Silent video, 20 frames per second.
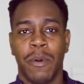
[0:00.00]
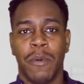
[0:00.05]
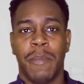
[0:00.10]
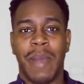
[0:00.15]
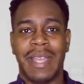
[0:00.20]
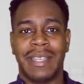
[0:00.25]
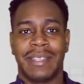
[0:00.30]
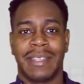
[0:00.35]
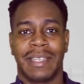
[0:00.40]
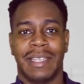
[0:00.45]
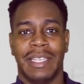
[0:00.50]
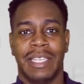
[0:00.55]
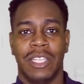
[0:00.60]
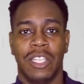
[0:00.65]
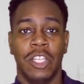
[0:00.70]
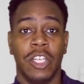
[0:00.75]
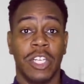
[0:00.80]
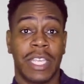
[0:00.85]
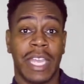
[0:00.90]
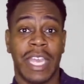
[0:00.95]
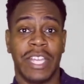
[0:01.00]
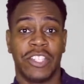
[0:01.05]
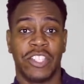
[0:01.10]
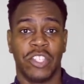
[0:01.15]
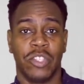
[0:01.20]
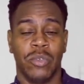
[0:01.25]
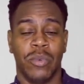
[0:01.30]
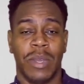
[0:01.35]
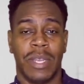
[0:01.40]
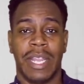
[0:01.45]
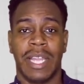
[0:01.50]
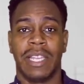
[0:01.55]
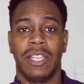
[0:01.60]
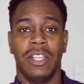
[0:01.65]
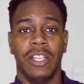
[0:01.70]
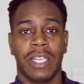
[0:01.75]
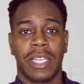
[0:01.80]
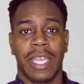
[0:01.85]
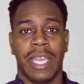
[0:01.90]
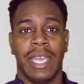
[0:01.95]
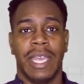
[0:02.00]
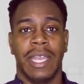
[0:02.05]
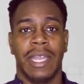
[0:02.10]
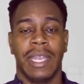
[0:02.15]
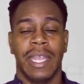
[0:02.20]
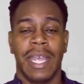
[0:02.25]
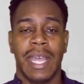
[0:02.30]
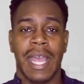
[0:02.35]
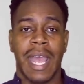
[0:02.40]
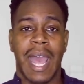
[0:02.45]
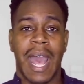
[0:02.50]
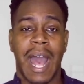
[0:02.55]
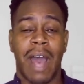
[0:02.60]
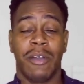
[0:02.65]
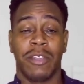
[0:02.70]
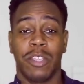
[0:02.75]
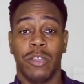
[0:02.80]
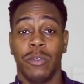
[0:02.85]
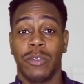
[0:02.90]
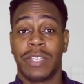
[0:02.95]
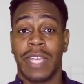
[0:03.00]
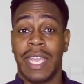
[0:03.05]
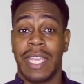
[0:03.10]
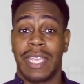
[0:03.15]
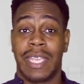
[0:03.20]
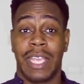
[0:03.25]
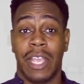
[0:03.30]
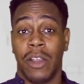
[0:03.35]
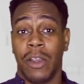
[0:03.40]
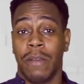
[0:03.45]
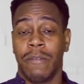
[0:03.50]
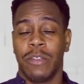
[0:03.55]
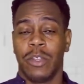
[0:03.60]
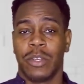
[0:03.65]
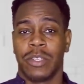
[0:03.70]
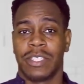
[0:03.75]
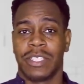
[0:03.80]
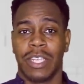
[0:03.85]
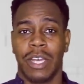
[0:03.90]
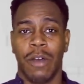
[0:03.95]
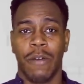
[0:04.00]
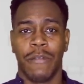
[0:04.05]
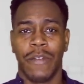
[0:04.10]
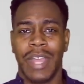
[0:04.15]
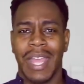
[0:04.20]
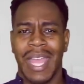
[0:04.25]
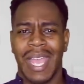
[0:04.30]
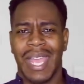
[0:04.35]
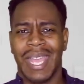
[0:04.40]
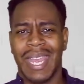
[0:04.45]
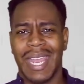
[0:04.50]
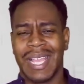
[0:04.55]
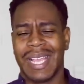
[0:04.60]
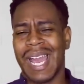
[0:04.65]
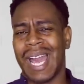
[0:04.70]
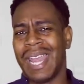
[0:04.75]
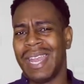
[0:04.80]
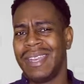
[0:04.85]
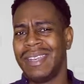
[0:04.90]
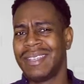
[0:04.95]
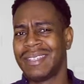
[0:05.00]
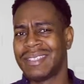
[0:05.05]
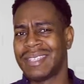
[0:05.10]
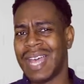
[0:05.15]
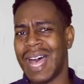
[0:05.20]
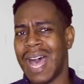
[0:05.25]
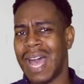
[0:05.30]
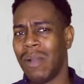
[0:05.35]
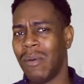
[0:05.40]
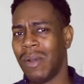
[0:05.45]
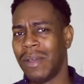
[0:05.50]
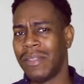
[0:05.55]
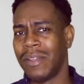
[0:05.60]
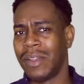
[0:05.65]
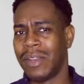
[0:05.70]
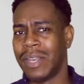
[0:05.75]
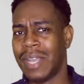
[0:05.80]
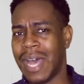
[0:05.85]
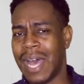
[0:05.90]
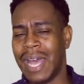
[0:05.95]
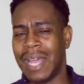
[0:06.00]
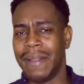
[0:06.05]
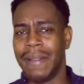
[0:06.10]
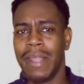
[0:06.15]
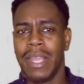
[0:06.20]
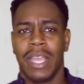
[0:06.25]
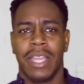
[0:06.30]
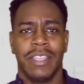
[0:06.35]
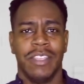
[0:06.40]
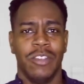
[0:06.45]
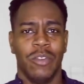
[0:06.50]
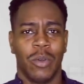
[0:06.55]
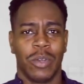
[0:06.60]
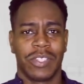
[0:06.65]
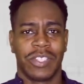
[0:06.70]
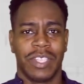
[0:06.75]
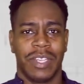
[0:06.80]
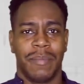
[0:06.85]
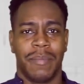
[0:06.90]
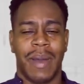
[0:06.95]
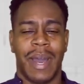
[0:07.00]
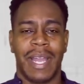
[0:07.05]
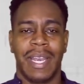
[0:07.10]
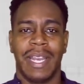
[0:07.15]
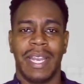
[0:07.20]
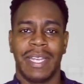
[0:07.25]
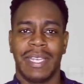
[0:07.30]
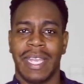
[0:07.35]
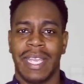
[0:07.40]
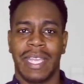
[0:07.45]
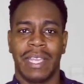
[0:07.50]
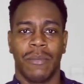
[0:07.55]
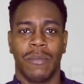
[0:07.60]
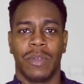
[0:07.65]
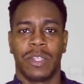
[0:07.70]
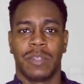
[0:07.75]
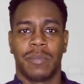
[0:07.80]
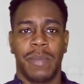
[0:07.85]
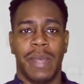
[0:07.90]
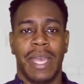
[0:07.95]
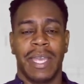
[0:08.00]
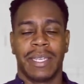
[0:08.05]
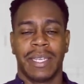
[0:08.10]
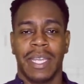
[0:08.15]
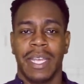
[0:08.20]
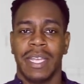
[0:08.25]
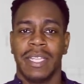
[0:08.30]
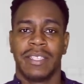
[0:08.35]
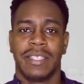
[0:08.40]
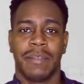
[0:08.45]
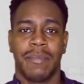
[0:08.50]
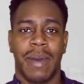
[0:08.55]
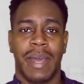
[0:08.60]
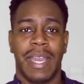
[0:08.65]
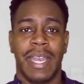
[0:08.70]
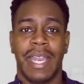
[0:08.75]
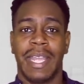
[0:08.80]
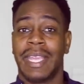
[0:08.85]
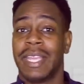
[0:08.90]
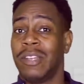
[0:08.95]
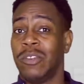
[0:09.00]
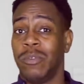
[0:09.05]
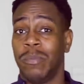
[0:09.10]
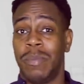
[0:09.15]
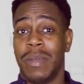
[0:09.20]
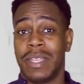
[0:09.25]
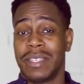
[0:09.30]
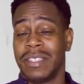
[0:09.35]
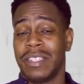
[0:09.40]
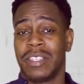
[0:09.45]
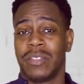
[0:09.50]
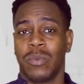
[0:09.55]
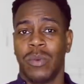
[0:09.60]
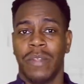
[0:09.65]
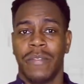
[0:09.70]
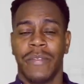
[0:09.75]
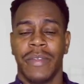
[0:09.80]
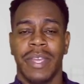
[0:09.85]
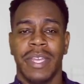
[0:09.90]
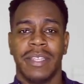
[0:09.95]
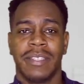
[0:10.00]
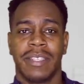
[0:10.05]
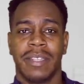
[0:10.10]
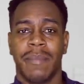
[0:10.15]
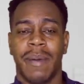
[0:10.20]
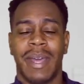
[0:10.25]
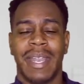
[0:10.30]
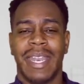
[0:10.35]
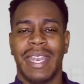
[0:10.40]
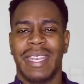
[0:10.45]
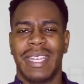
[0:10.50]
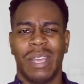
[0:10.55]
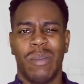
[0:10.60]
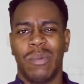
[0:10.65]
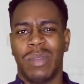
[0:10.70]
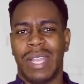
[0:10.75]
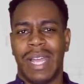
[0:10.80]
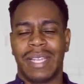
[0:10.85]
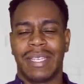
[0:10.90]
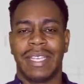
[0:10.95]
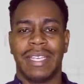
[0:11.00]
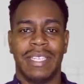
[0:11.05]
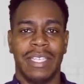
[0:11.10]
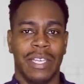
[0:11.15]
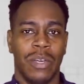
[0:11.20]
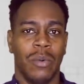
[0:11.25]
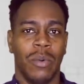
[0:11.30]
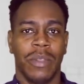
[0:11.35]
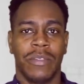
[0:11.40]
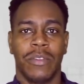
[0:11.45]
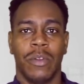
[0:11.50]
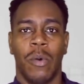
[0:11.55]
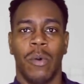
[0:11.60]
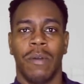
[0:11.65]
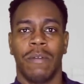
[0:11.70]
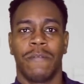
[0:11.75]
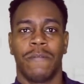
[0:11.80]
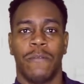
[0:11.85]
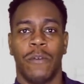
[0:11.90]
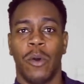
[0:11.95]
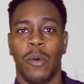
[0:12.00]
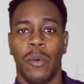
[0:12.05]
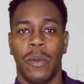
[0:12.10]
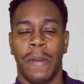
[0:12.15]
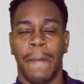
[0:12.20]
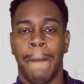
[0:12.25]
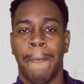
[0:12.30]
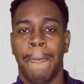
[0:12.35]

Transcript: basically look at you and they look at how you take care of yourself, and they kind of decide whether or not you're somebody that they can respect, somebody they can do business with, somebody that they would like to deal with going forward.